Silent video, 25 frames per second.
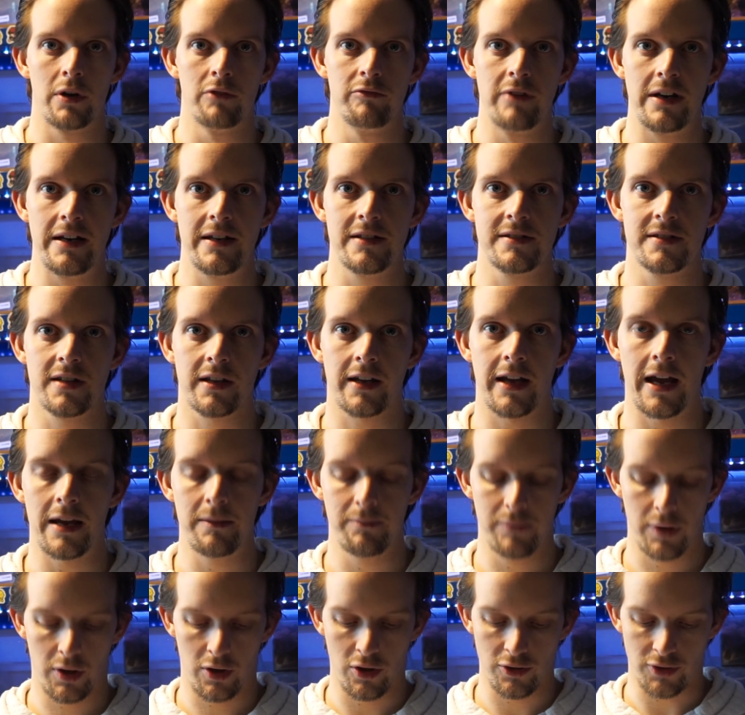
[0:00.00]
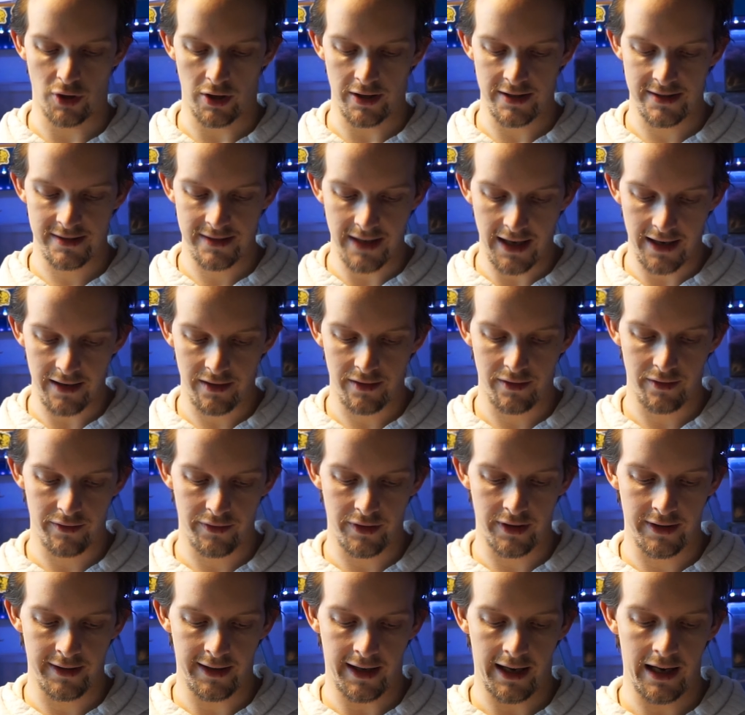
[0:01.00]
read this again because I said the
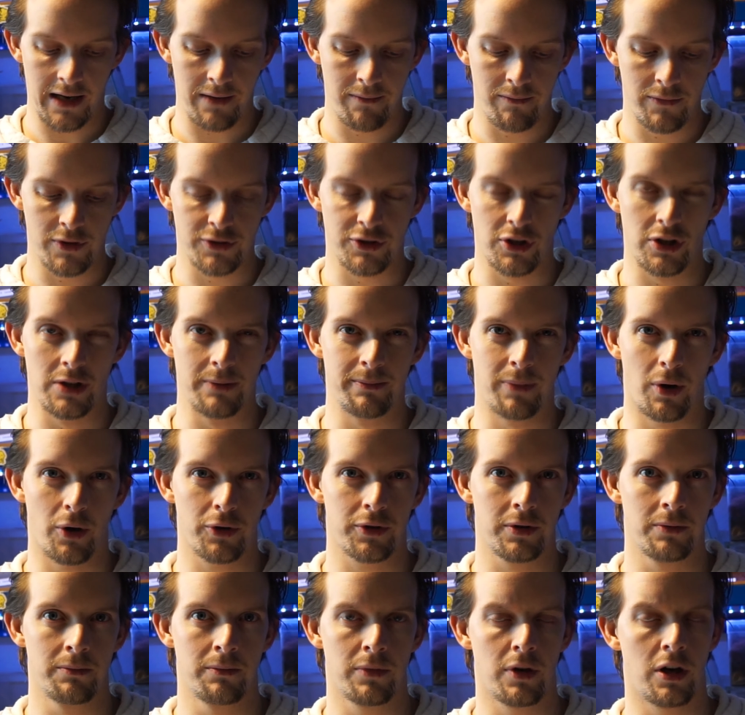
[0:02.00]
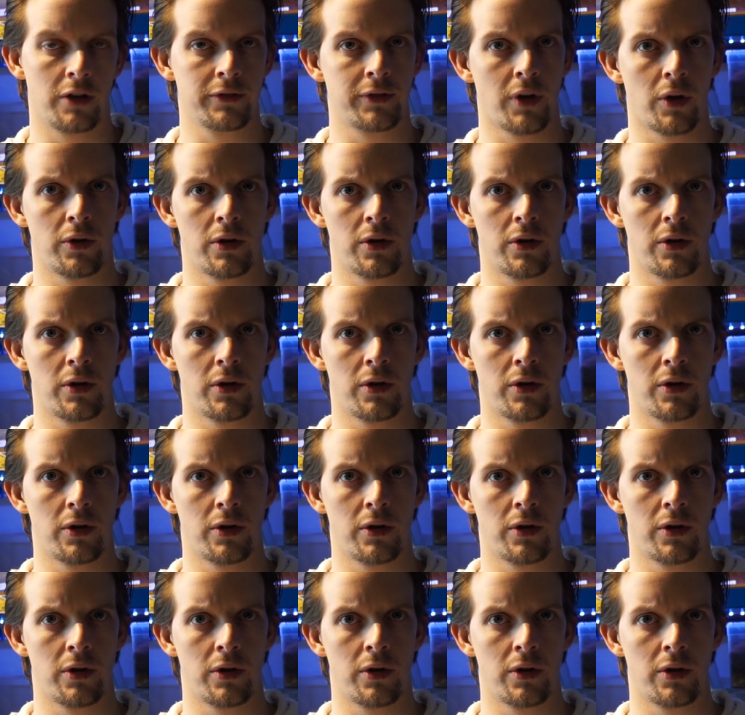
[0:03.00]
name that's at the bottom, but I don't